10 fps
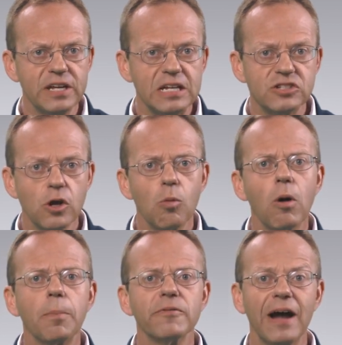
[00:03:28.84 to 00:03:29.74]
fees
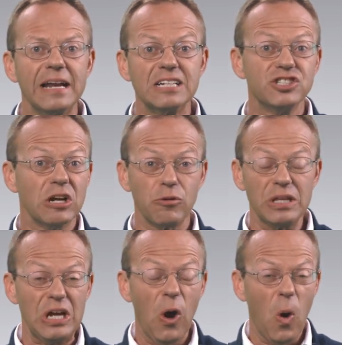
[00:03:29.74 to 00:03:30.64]
while providing
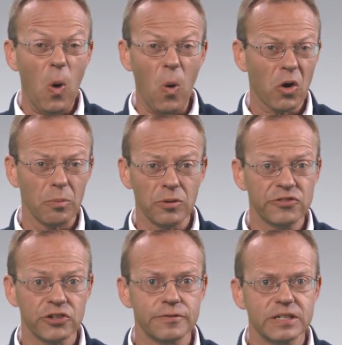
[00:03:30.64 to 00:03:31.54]
generally horrible
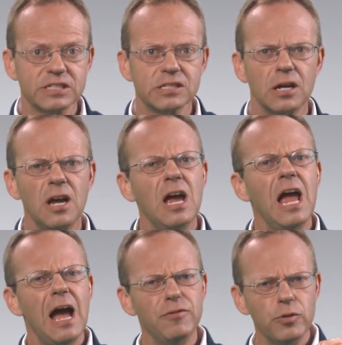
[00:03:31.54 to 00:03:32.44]
service.
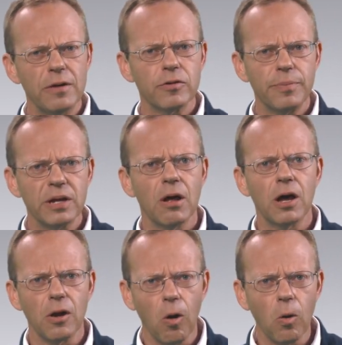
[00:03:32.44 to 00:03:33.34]
Have you ever been
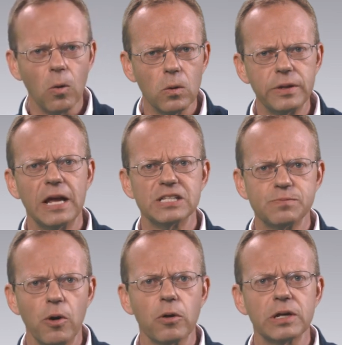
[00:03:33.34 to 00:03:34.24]
on hold and
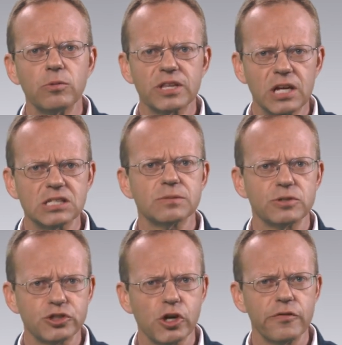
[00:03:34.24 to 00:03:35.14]
spoken with
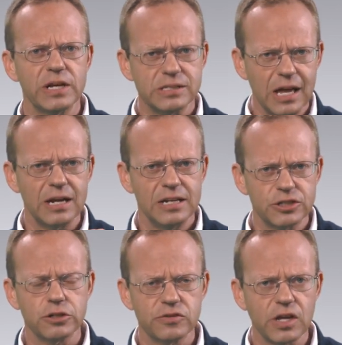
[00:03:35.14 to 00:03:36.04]
customer service at an
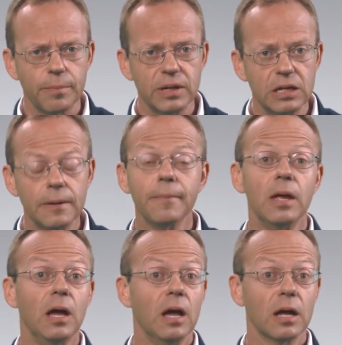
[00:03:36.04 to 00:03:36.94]
insurance company?
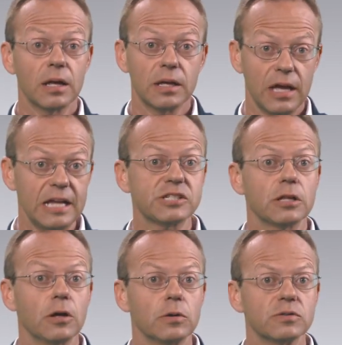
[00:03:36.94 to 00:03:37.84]
Case
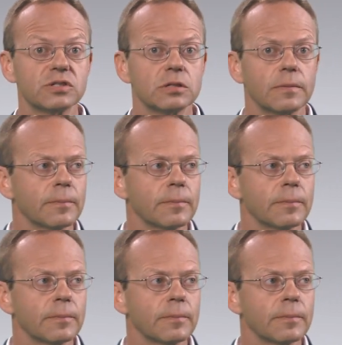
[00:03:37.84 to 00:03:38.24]
closed.